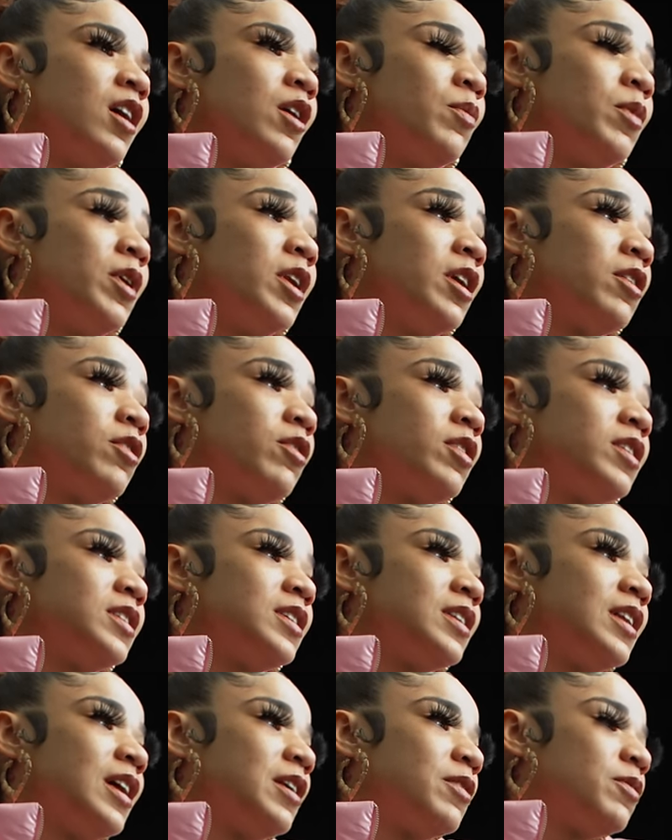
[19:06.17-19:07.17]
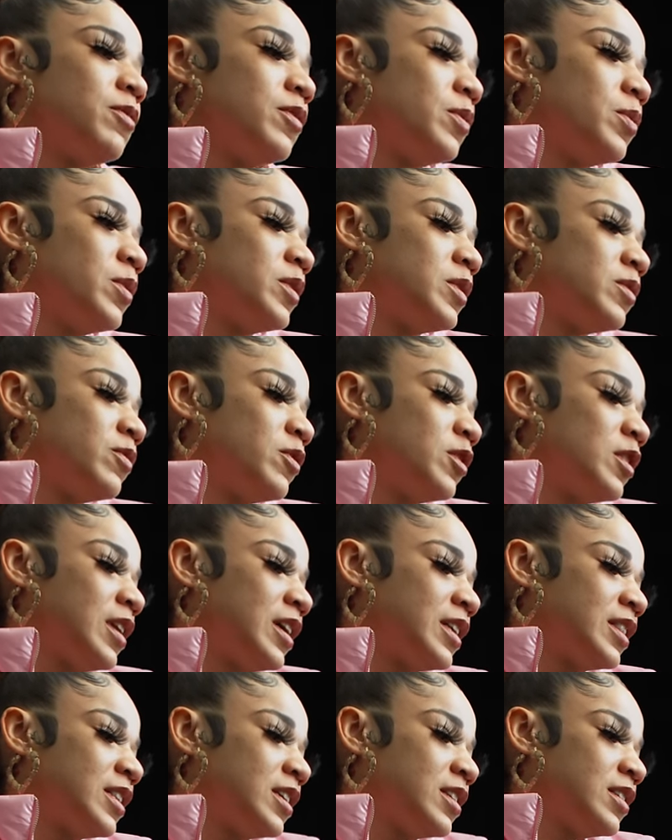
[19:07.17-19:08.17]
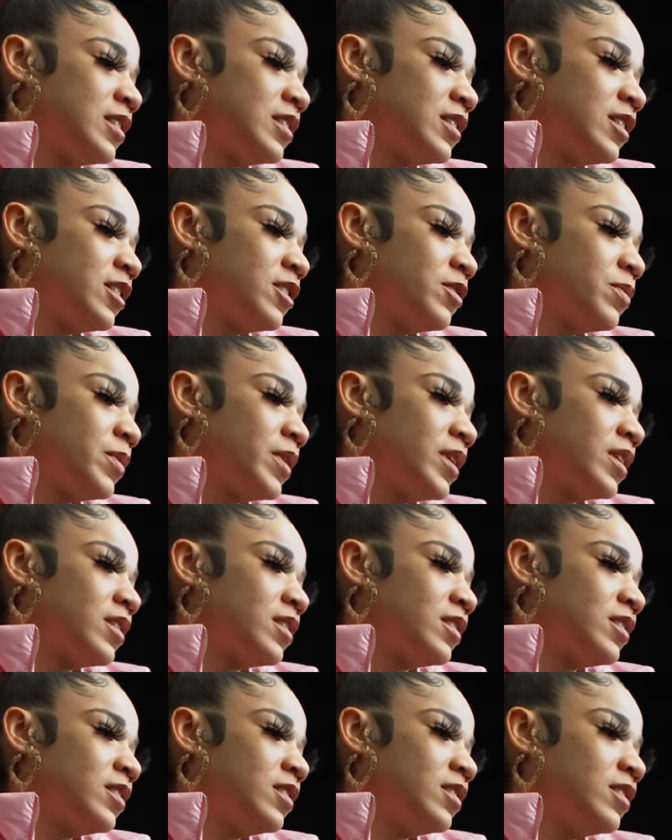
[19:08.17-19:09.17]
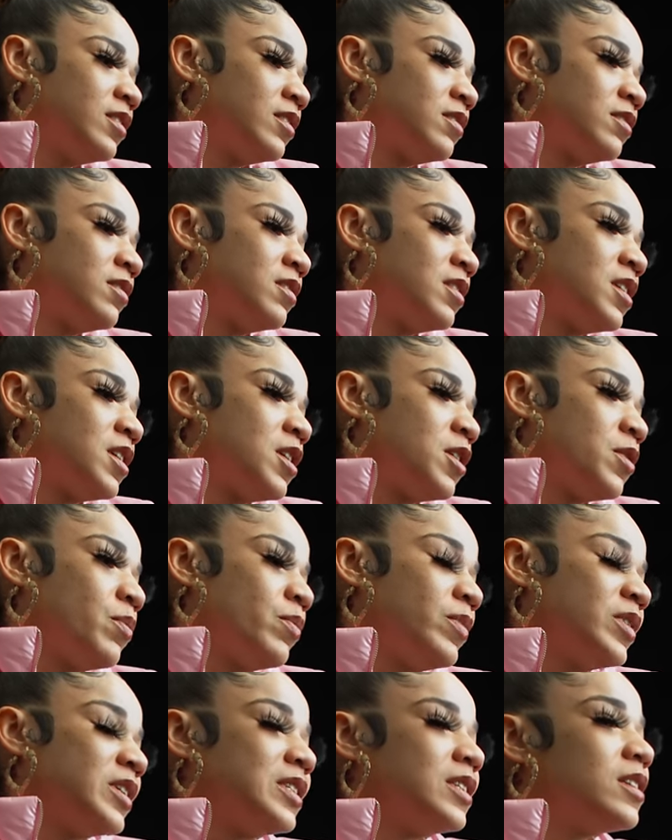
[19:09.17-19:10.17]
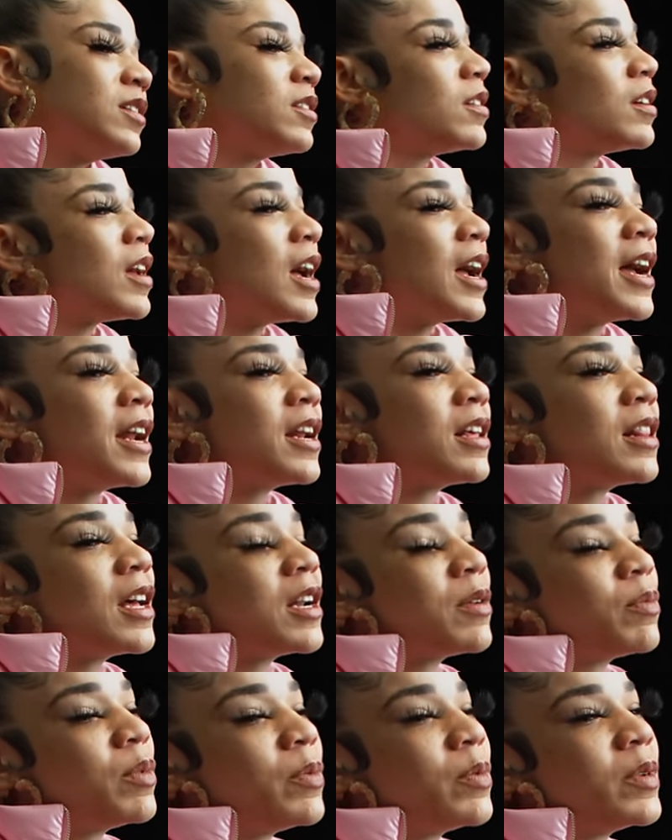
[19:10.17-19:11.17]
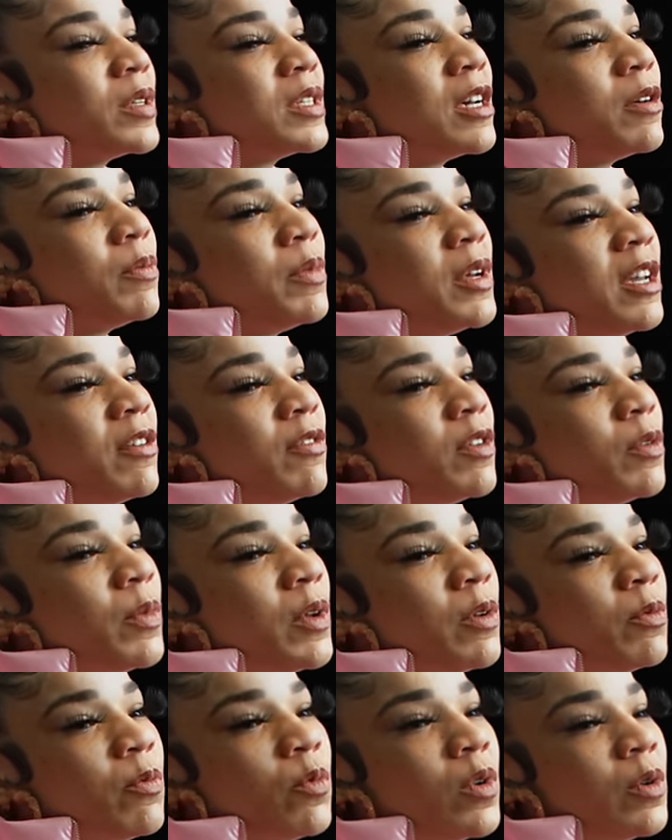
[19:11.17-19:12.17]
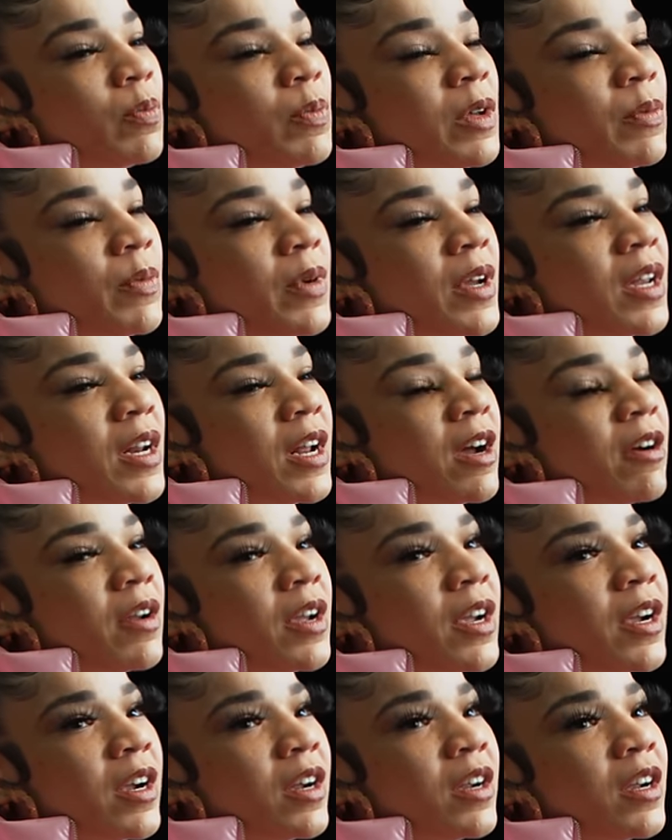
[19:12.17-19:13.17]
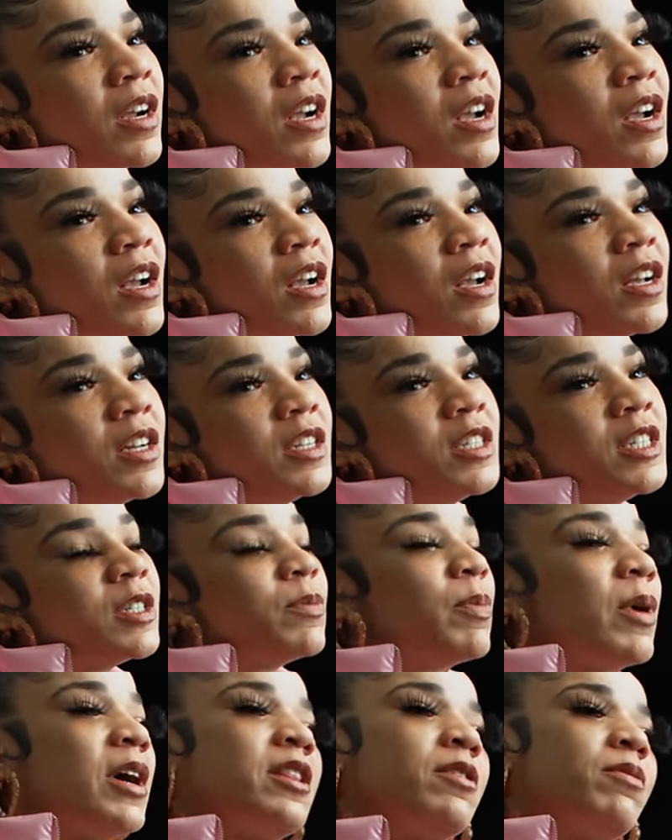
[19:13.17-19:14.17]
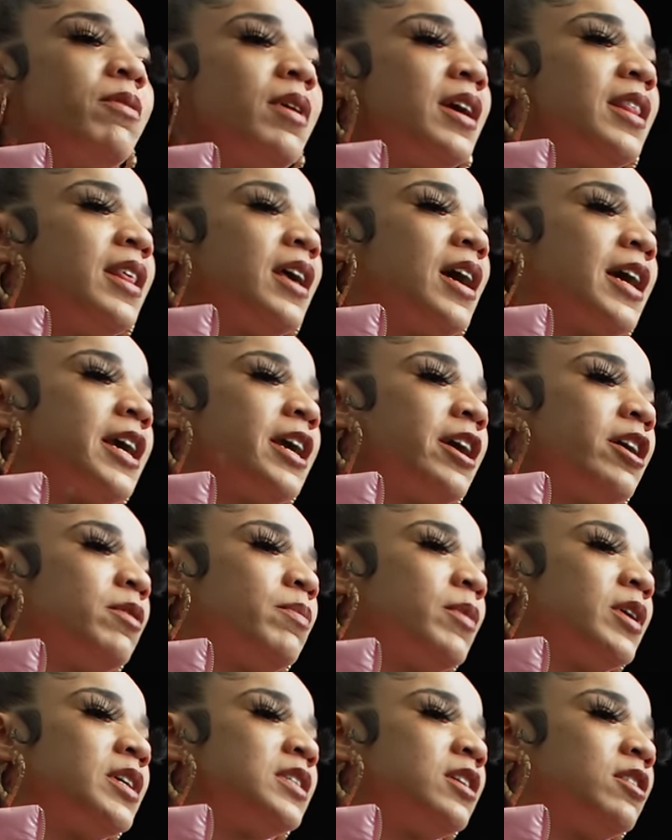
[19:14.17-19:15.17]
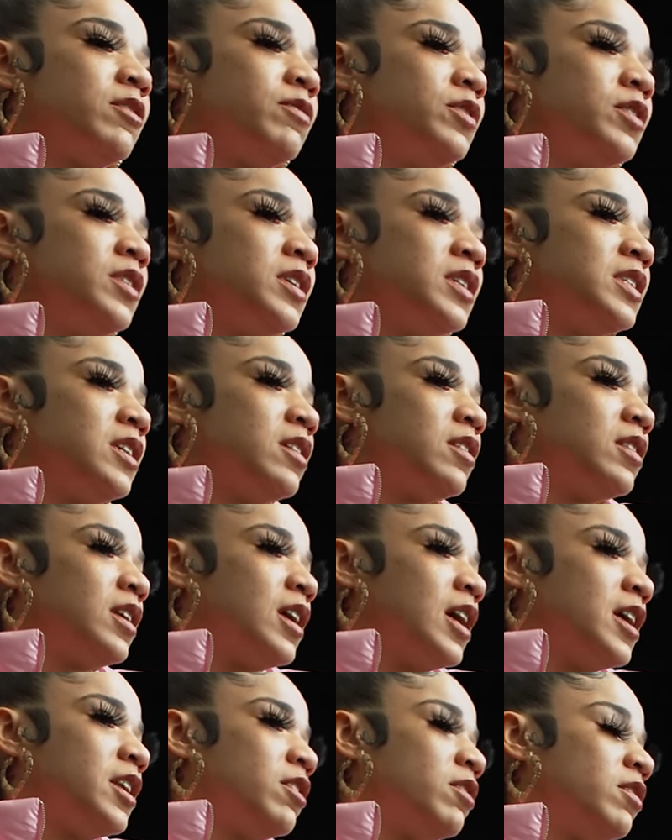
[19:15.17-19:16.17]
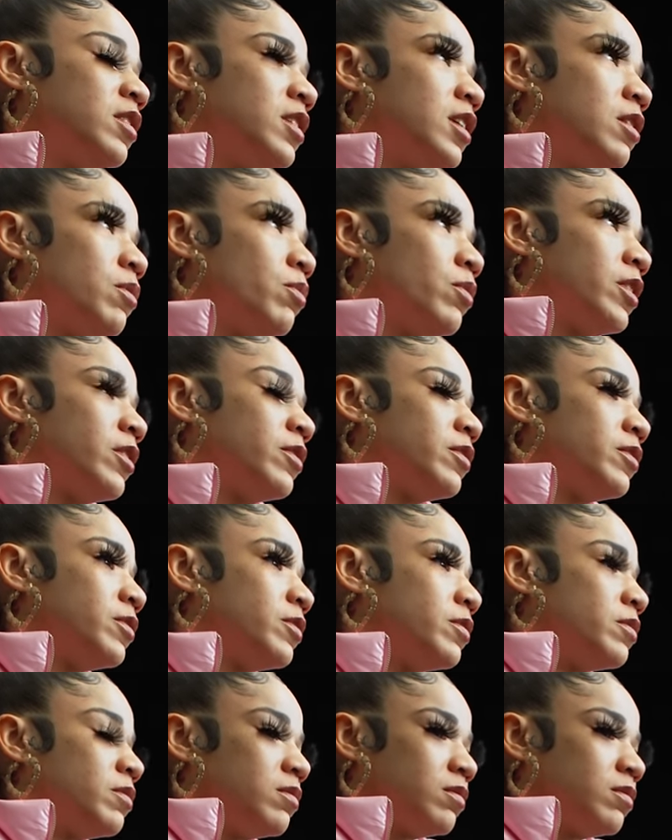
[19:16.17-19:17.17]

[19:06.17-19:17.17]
I mean, of course, a lot of females feel like they deserve better, you know. But still, I had a lot of people tell me, even me with me being out here just by the way that I carry myself, you can tell that I know that I'm worth.